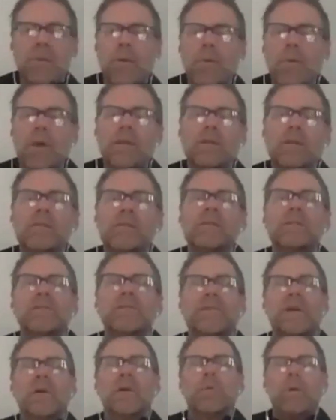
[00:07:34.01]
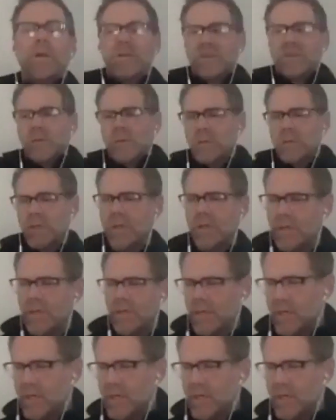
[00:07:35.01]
my way through this farewell tour.